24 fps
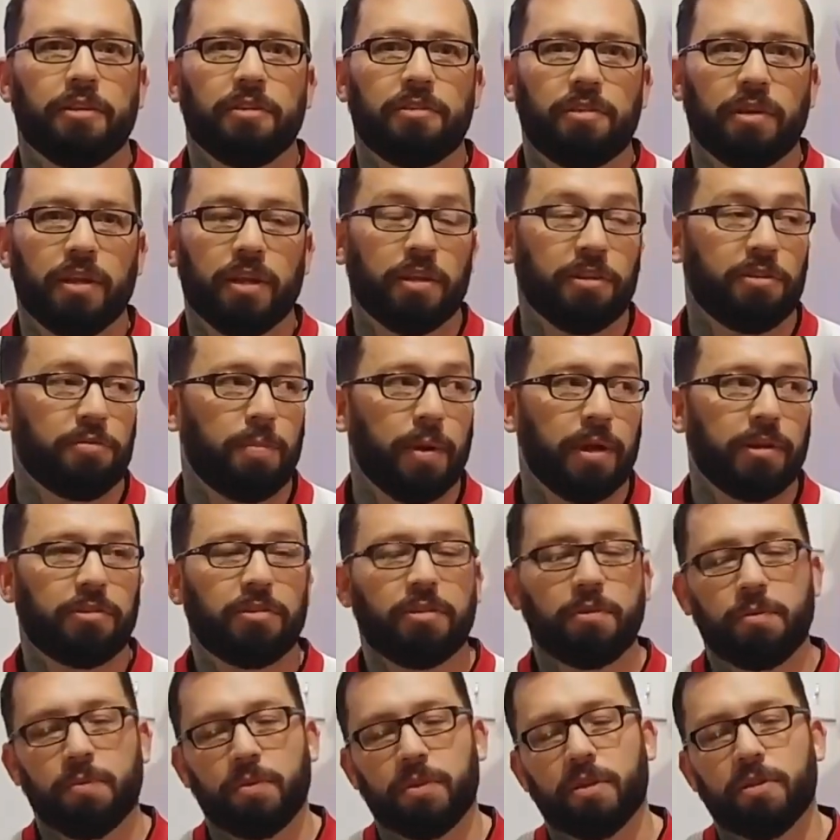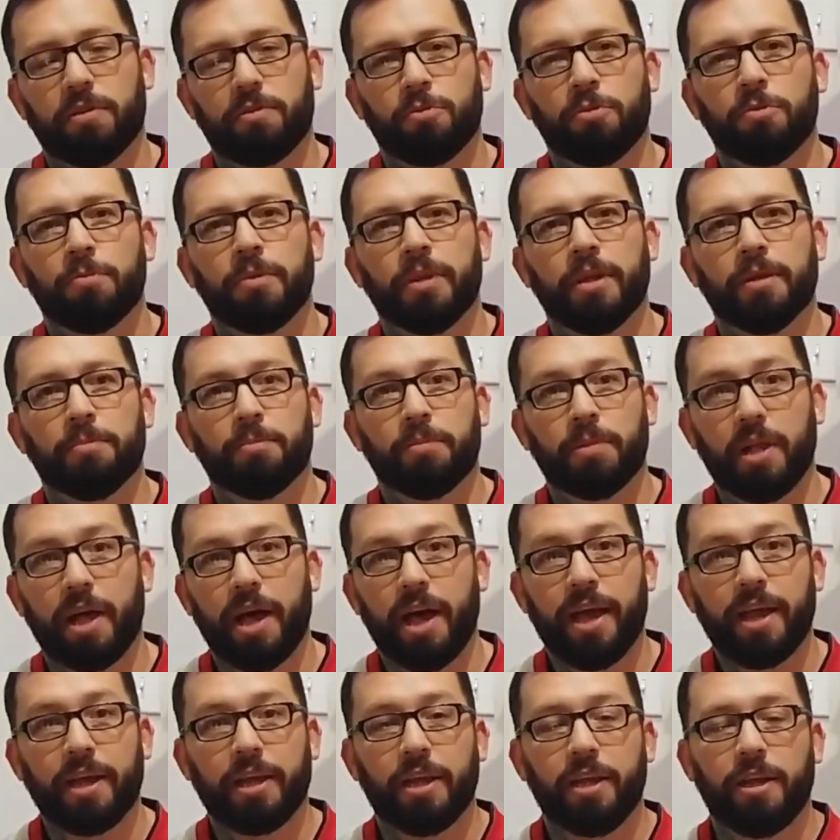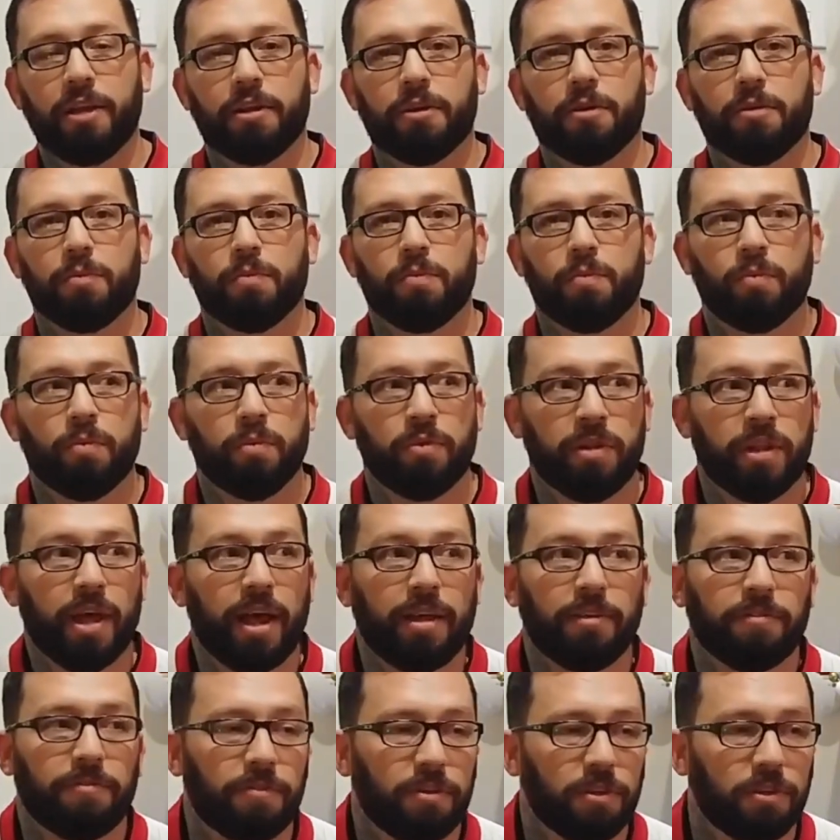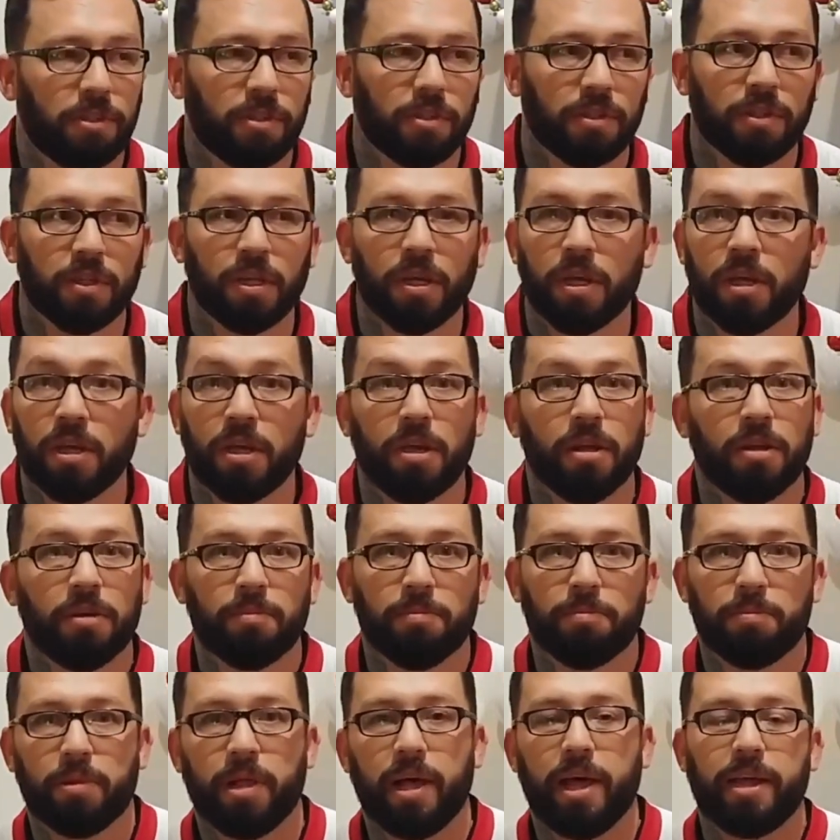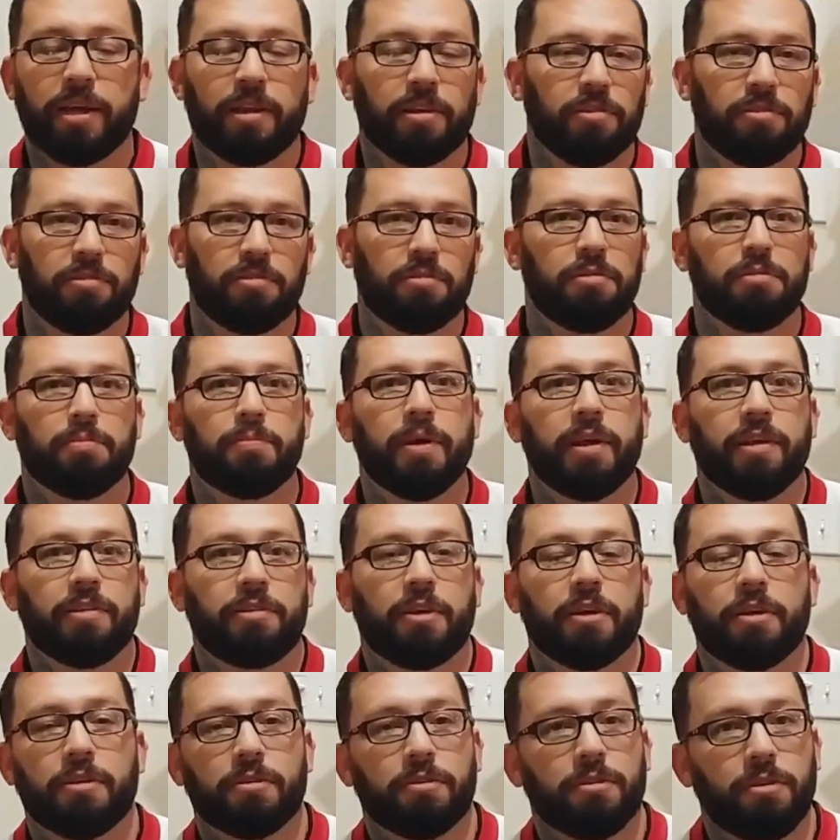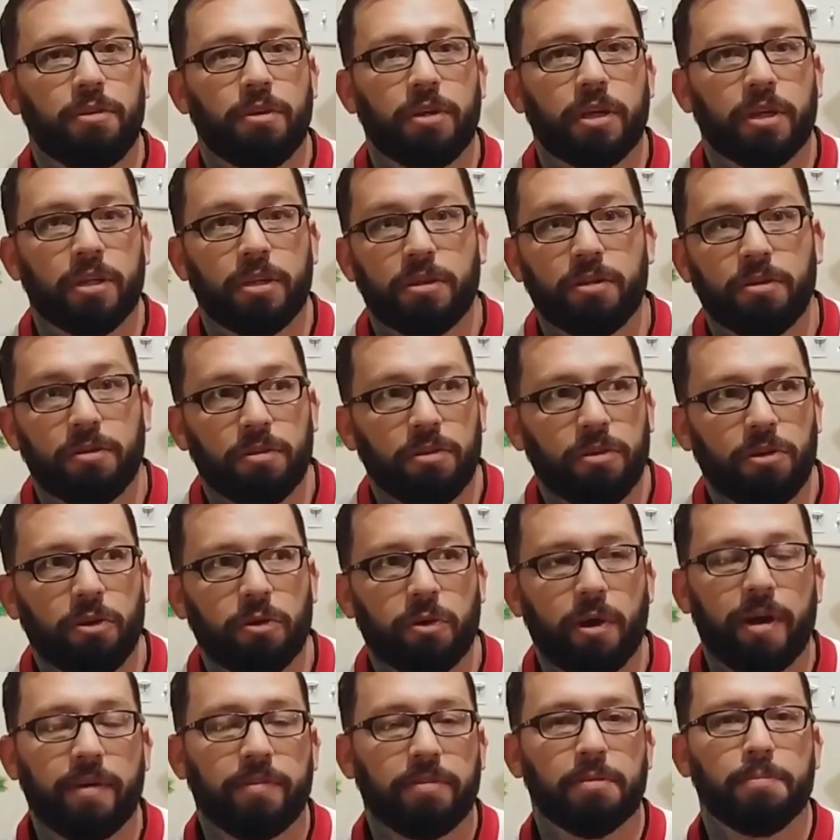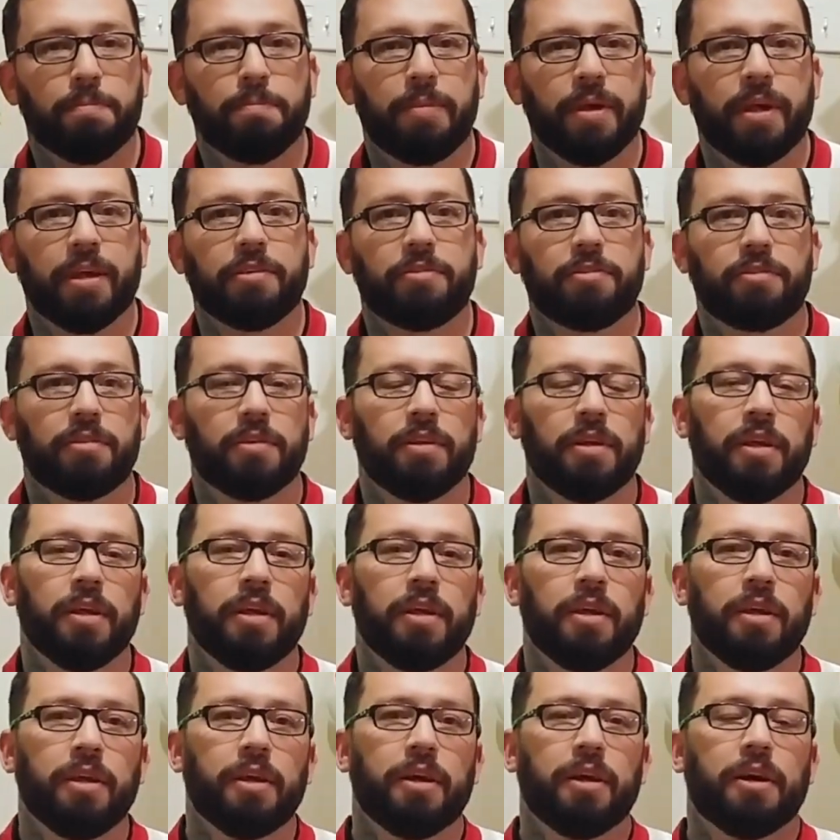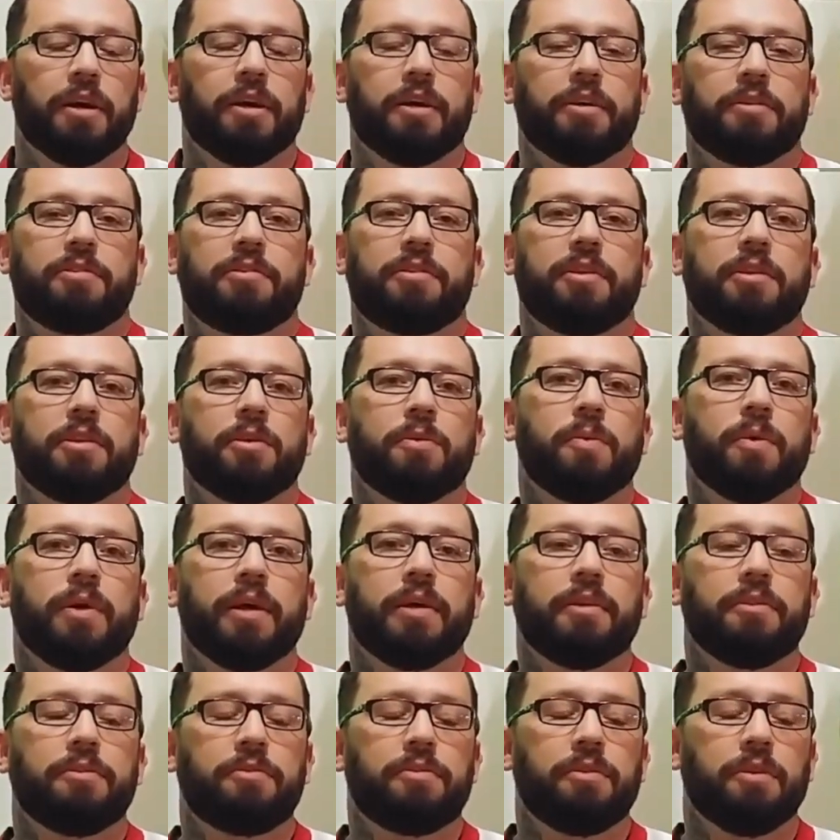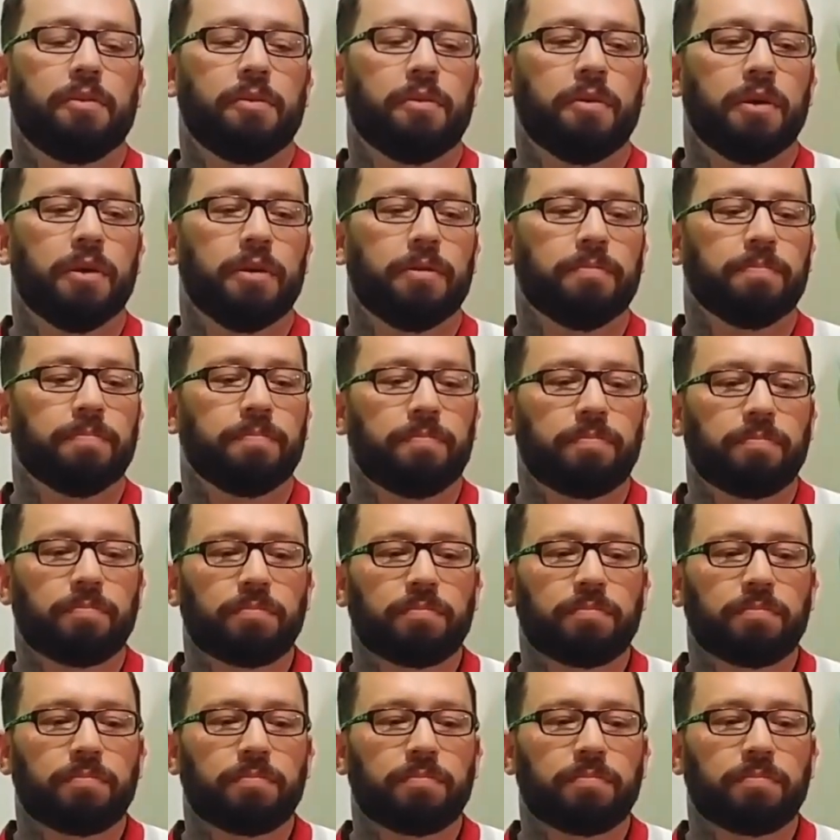this, and especially with this one being black, with night fishing, black is the best color you could do. You'll have the best silhouette. So